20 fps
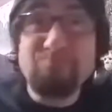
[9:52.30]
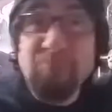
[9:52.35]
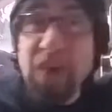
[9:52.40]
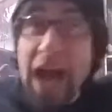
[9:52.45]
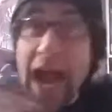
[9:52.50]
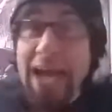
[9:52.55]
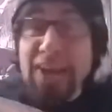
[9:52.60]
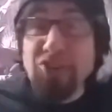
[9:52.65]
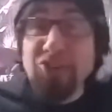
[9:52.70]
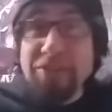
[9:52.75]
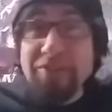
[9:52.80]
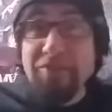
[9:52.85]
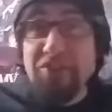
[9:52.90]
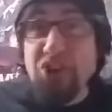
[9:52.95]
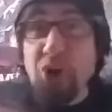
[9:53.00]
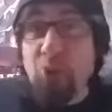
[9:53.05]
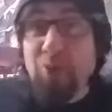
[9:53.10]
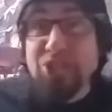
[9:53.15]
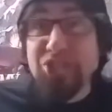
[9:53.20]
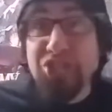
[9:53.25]
I don't even
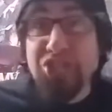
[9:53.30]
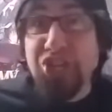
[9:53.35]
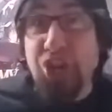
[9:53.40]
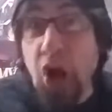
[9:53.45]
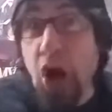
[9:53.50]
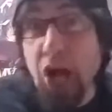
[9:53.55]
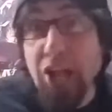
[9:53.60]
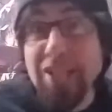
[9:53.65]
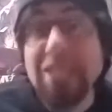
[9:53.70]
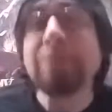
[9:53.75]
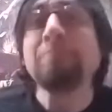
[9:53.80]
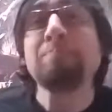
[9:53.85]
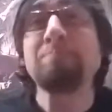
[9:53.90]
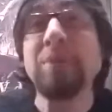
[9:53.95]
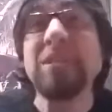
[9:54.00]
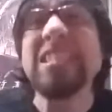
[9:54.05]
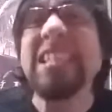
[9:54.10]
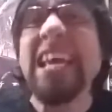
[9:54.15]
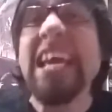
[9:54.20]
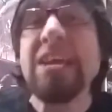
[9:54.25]
know what you call it,
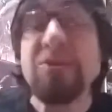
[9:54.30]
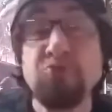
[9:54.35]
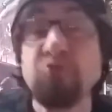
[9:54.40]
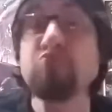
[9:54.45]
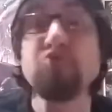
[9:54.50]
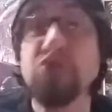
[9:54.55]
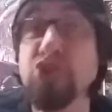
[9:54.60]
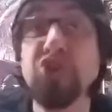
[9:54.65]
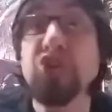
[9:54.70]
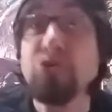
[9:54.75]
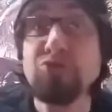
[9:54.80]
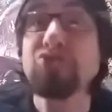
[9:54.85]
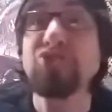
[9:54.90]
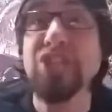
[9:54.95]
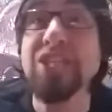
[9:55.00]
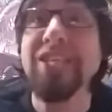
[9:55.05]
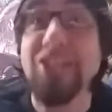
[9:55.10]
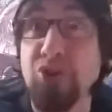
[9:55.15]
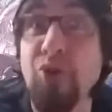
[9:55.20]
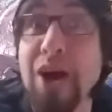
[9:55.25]
but they used
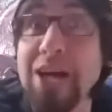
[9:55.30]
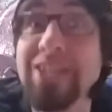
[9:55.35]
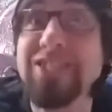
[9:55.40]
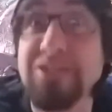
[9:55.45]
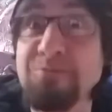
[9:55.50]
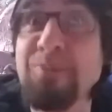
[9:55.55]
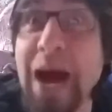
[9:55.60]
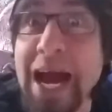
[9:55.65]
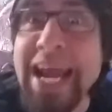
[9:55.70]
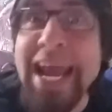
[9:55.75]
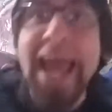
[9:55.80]
it across my